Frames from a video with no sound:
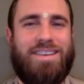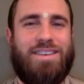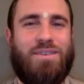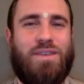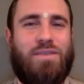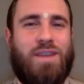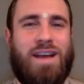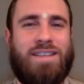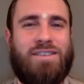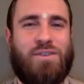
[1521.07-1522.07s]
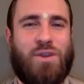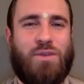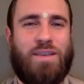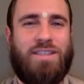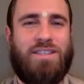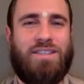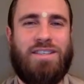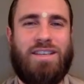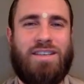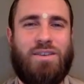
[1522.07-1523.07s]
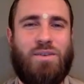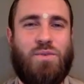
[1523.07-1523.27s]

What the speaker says: you know, they were asking her questions that, you know,